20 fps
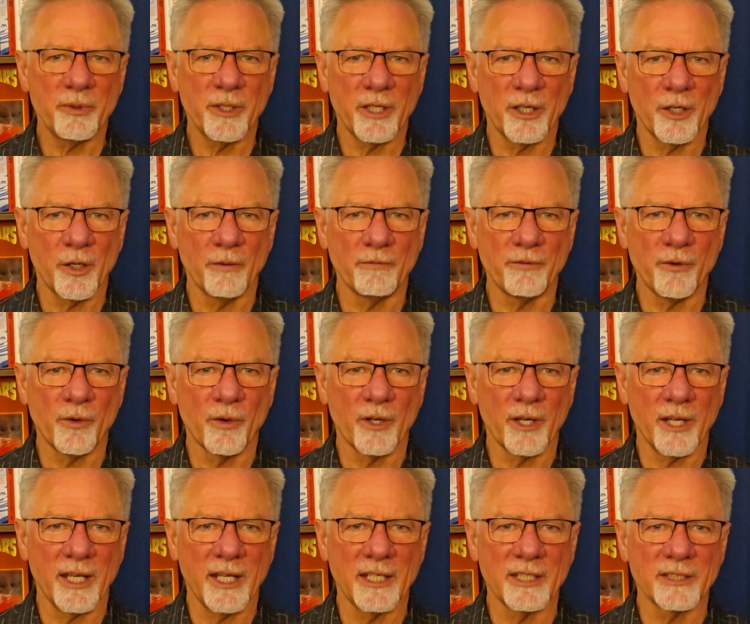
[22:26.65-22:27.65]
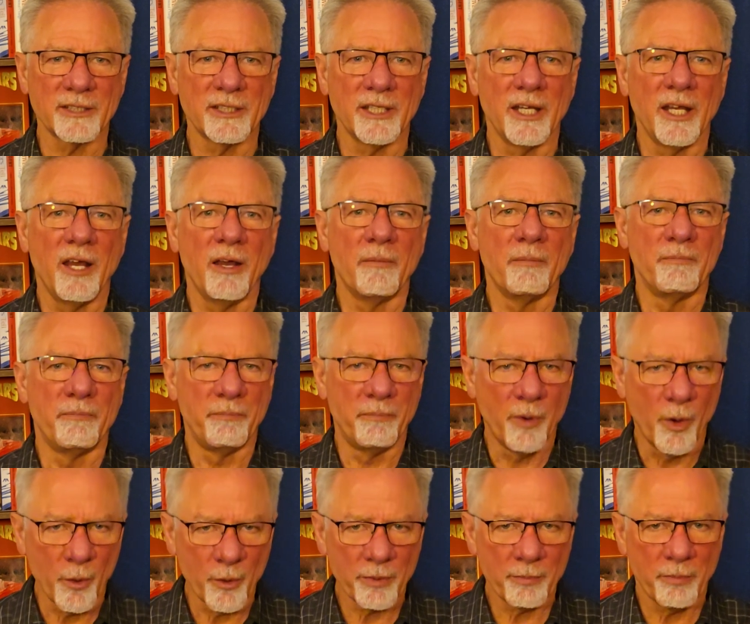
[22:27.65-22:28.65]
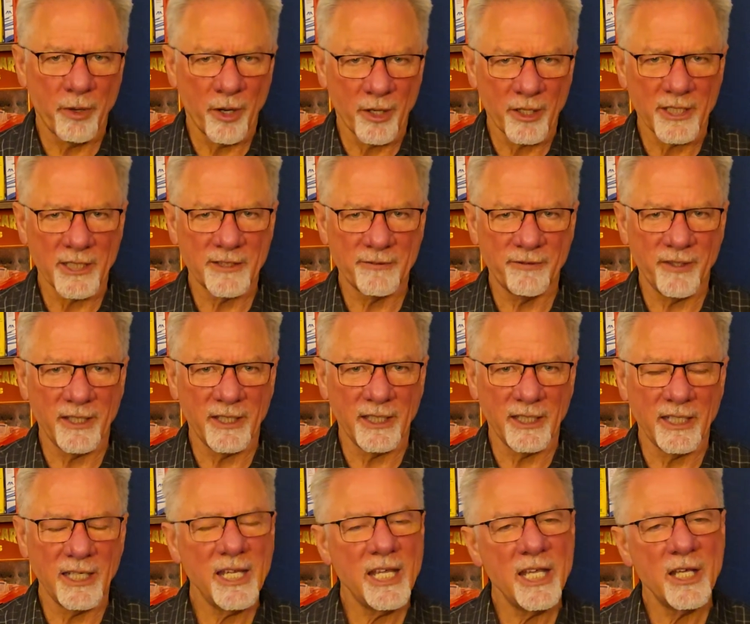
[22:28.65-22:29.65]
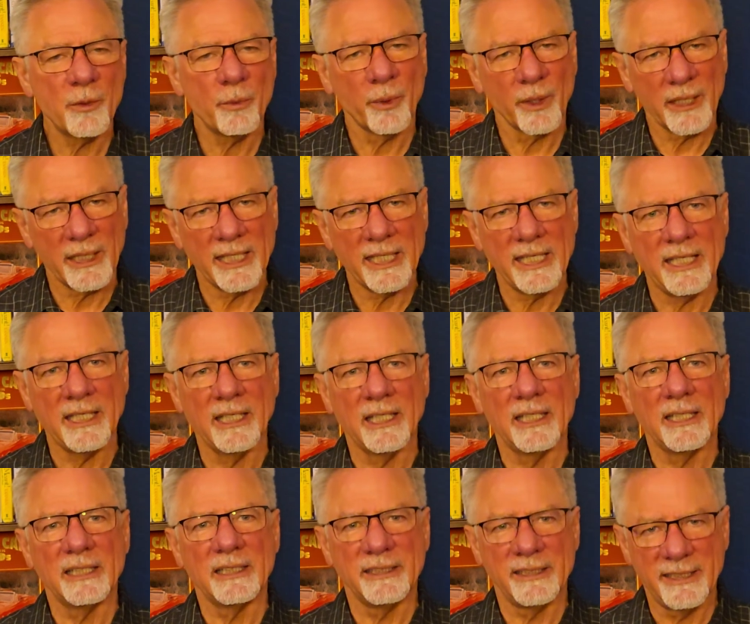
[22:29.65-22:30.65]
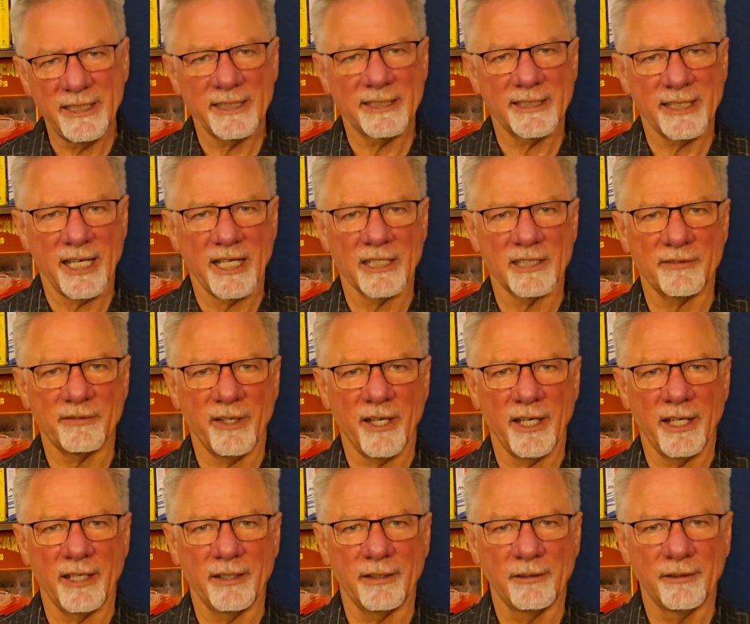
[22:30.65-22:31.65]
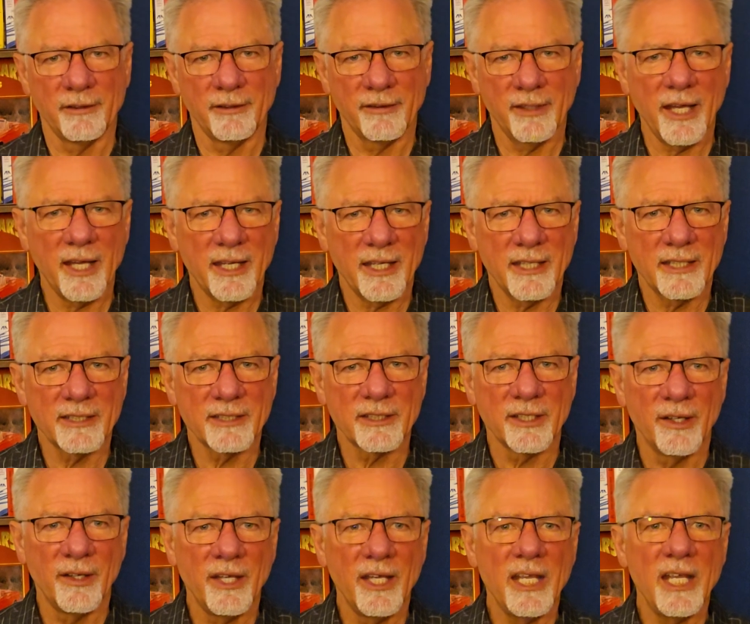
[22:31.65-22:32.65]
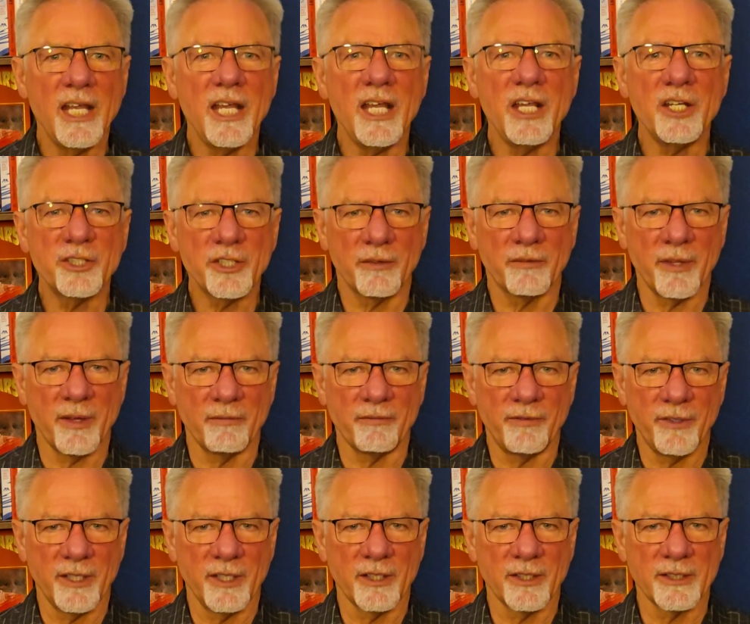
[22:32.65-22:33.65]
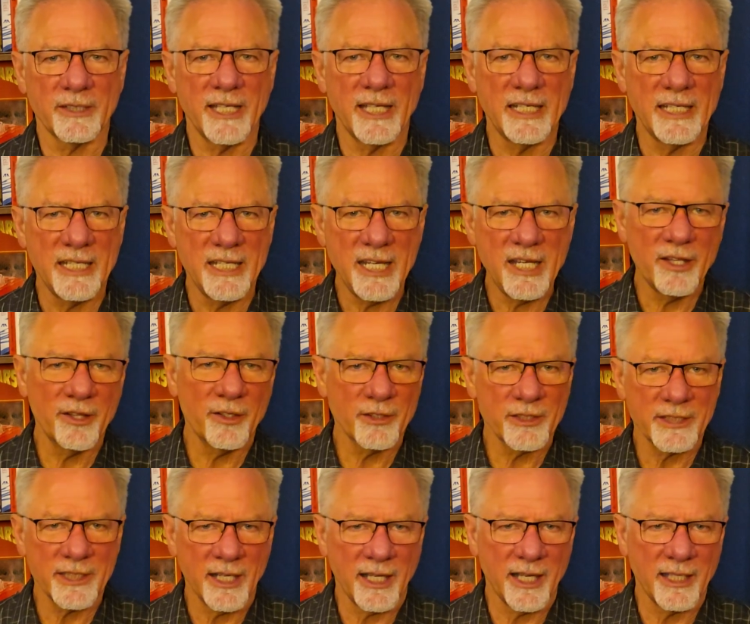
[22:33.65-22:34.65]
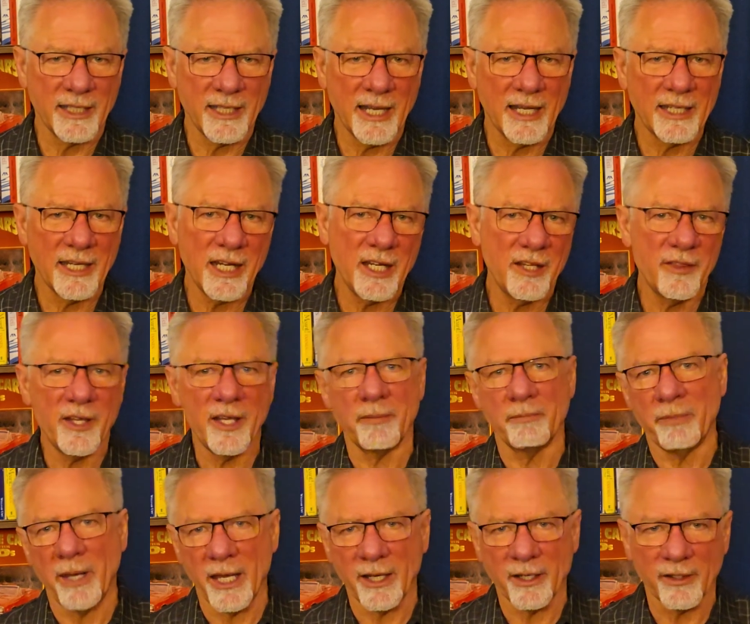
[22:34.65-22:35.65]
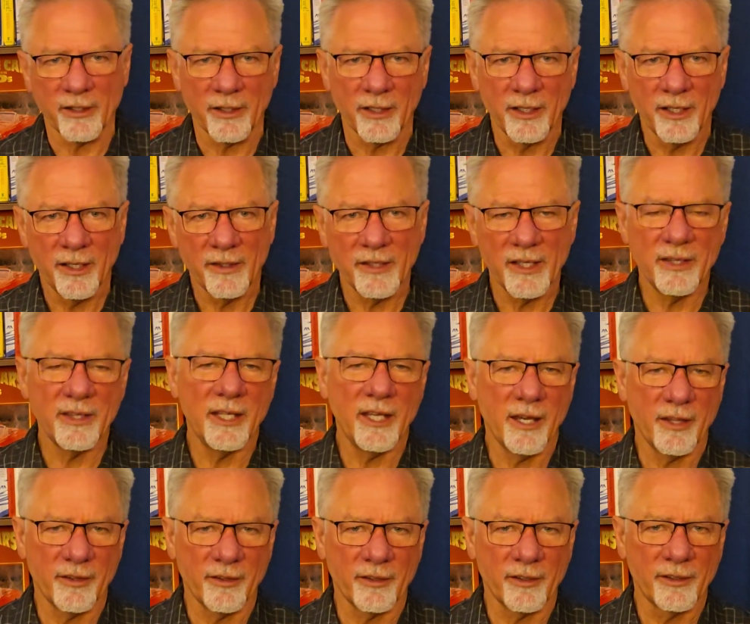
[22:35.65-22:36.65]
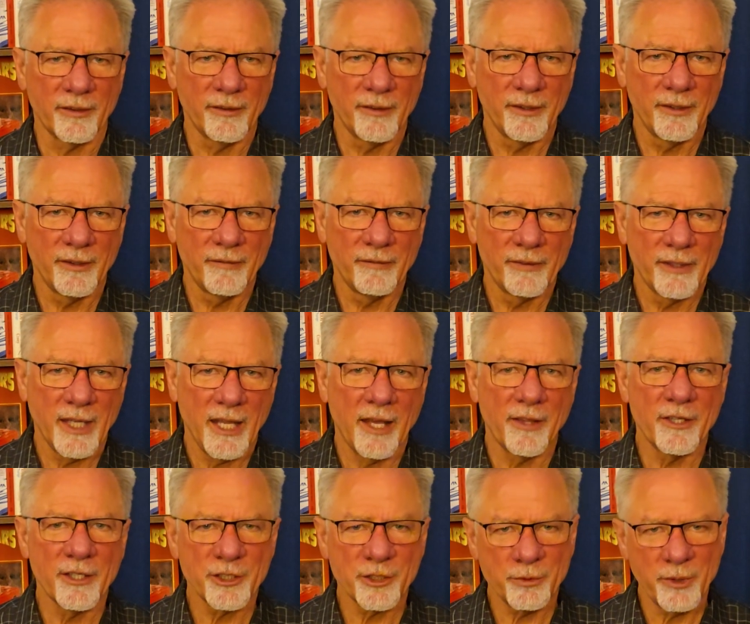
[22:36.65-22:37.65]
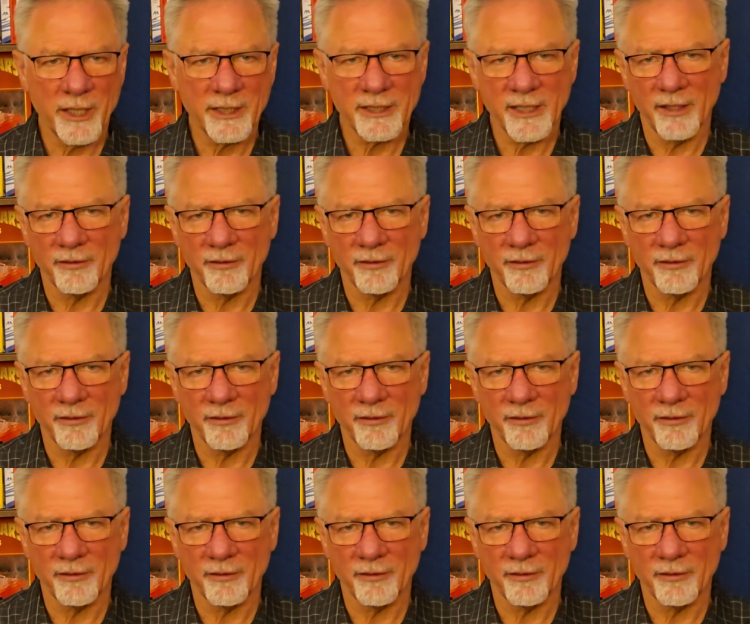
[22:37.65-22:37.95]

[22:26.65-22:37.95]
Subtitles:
we could hope for is both parties feeling equally dissatisfied. That is, each of them feels that neither side got anything better than the other, and the stress